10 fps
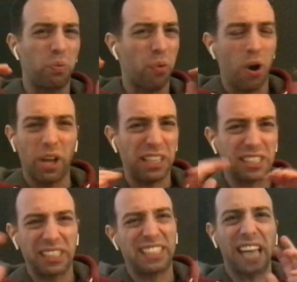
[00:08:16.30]
it
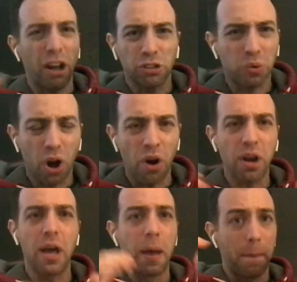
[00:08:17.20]
sounds wrong,
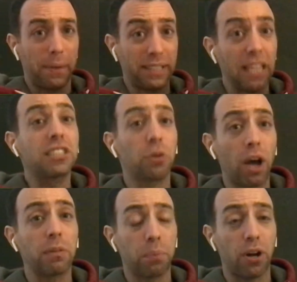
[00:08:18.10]
but that's the
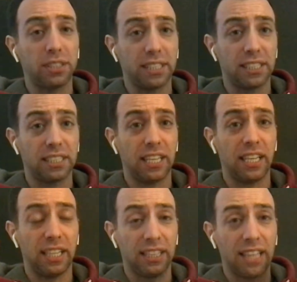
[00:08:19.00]
right process,
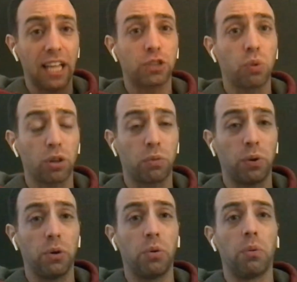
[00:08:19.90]
and that's what
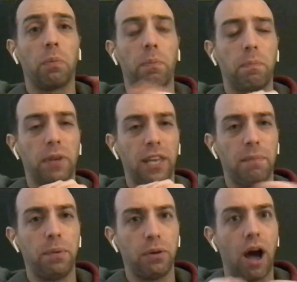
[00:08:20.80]
will
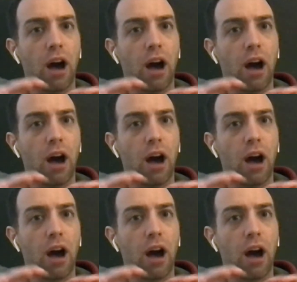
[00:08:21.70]
keep you out